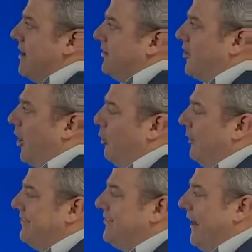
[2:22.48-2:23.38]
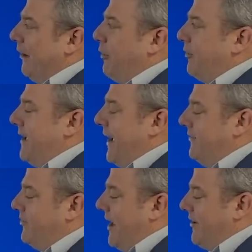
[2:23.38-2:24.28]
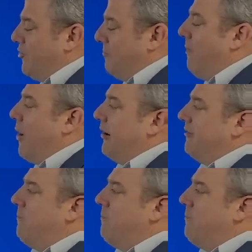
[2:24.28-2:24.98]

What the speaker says: So let's take a look at the international model of